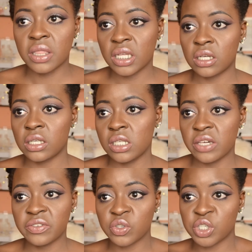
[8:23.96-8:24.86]

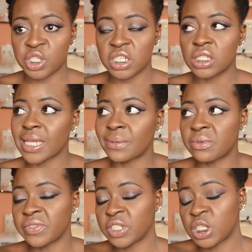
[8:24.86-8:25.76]
The Shea
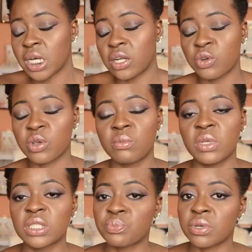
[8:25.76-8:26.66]
Sabo Vegetal Cream
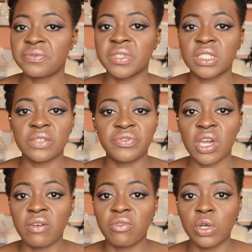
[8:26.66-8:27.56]
is perfect if you
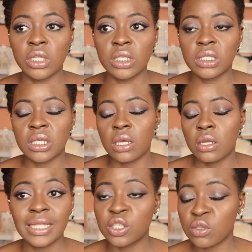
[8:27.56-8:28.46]
have oily skin.
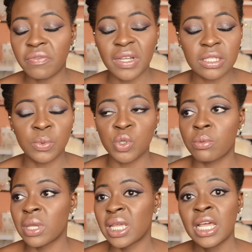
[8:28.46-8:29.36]
It's so fast
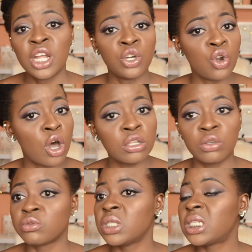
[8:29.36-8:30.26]
absorbing, not
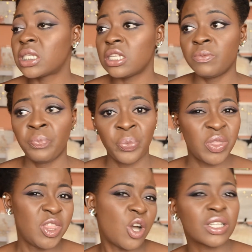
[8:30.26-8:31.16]
greasy,
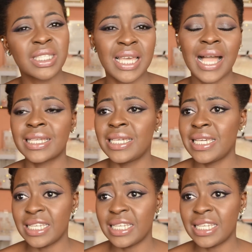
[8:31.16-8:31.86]
not tacky.